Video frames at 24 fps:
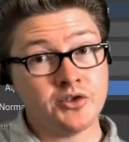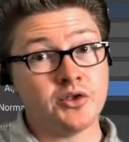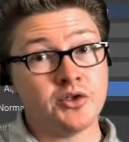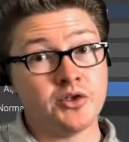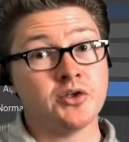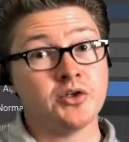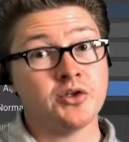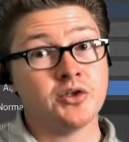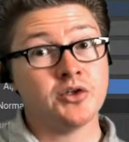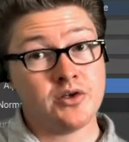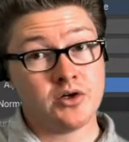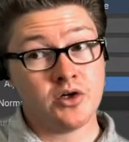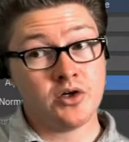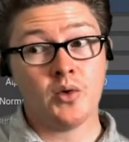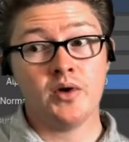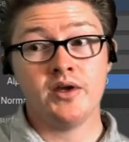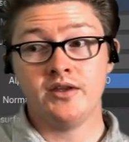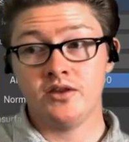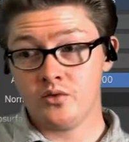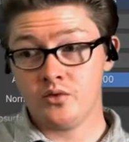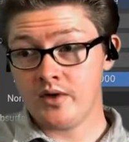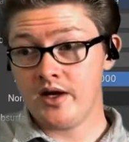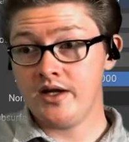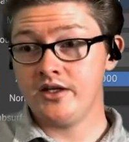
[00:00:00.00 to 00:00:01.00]
like they're going in the
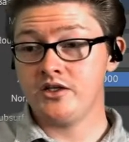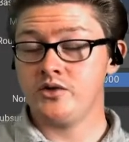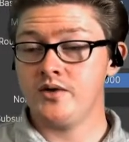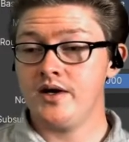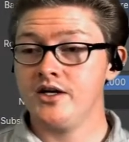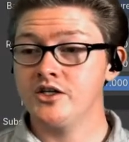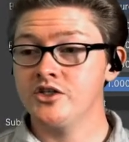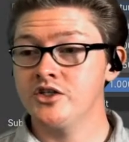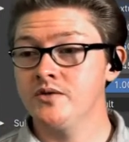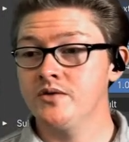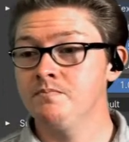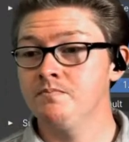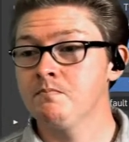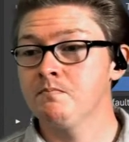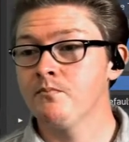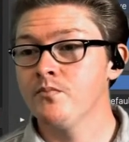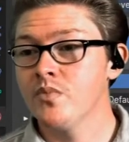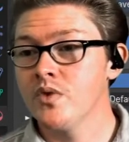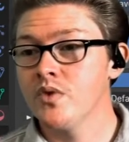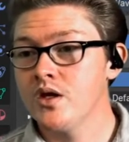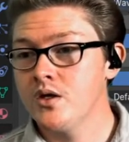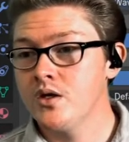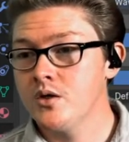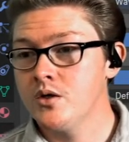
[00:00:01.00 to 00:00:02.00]
right direction,
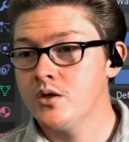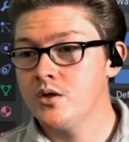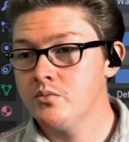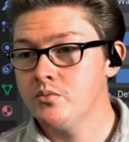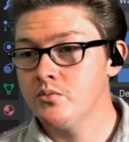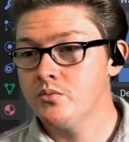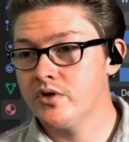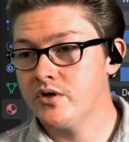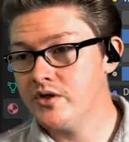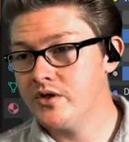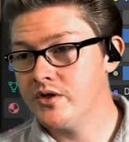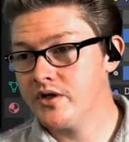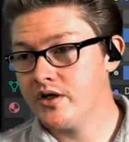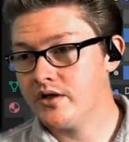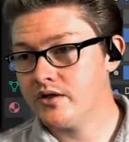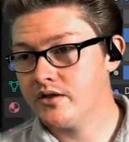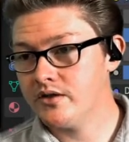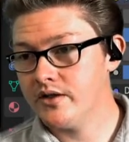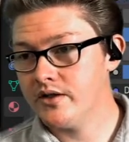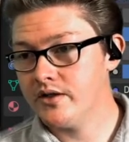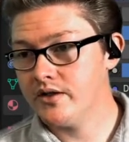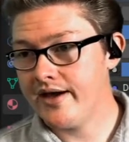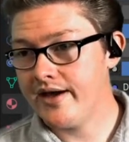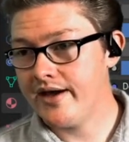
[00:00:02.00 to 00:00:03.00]
but if we look
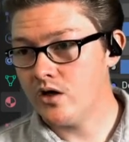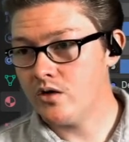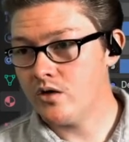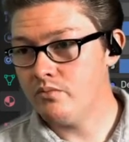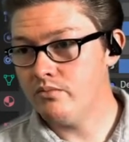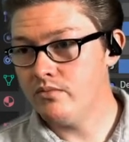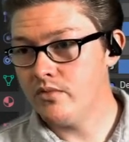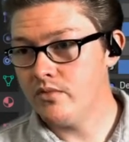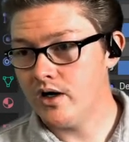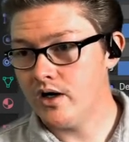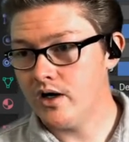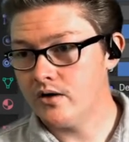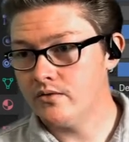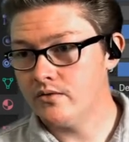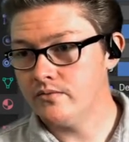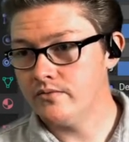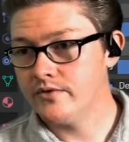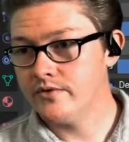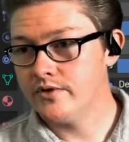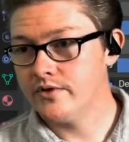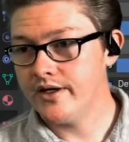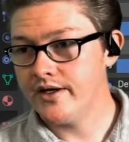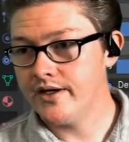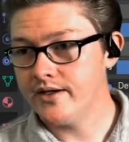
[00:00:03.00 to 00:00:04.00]
at our
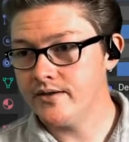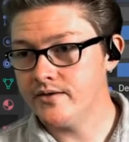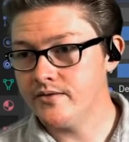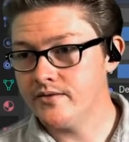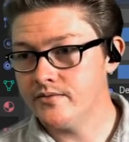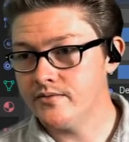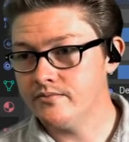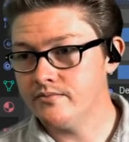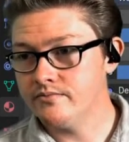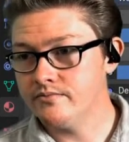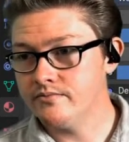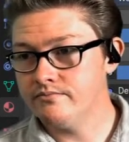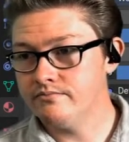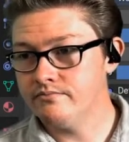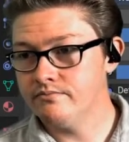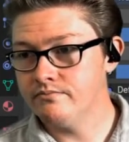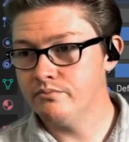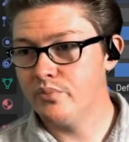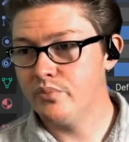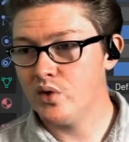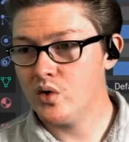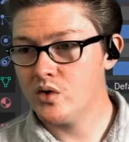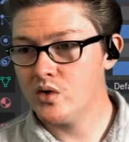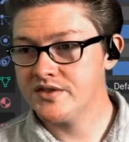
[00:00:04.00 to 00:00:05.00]

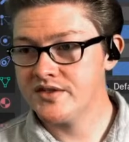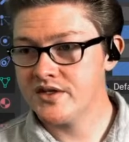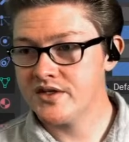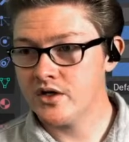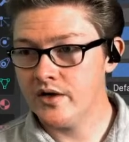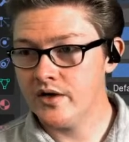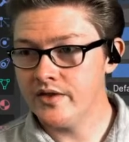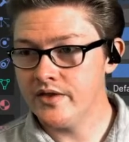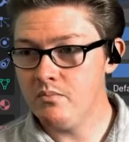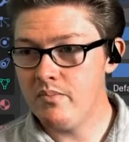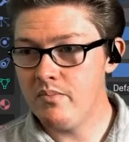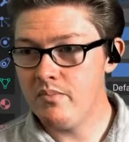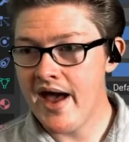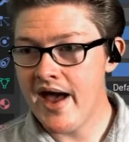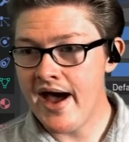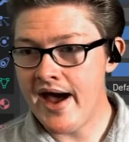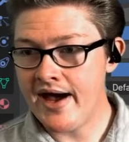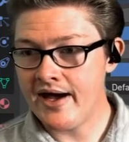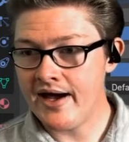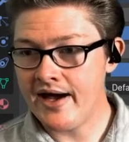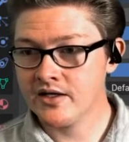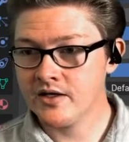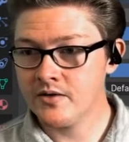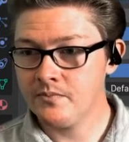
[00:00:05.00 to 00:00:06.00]
boards that are on the back,